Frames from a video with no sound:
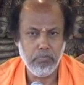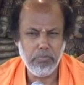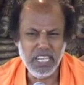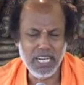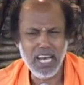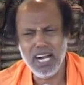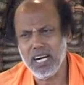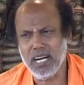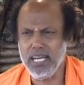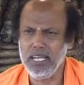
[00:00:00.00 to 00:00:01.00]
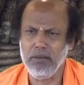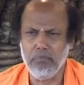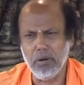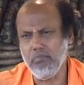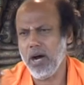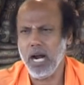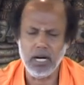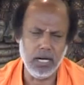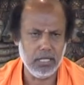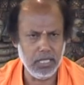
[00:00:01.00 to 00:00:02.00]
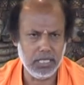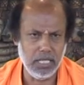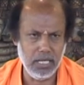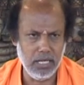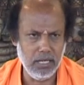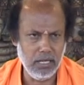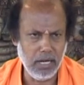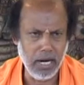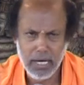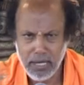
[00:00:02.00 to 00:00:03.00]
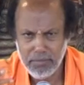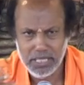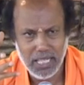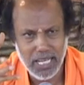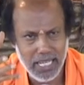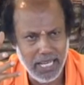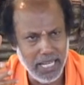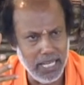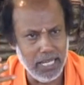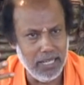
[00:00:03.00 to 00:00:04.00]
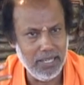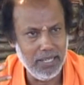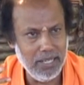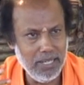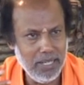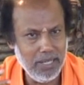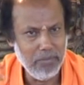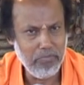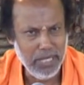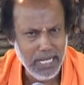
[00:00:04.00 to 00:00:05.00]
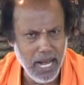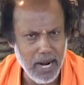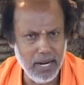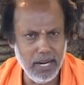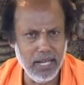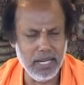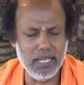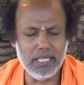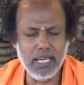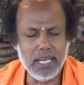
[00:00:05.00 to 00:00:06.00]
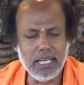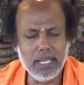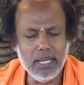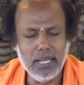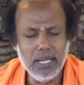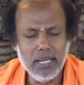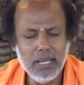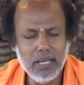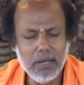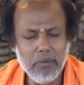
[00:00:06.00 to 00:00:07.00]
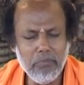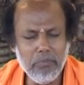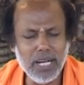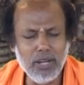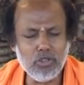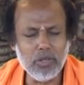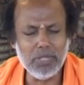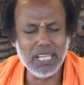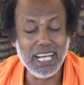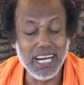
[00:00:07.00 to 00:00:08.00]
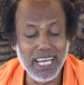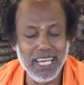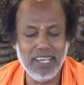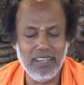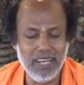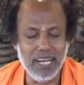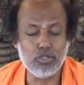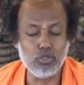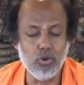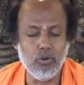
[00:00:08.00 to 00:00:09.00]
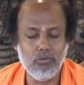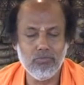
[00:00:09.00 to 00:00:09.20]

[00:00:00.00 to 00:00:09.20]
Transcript: Pindanda, Brahmanda, they say. Anda means like an egg. Pindanda, it is like made out of the clay as though.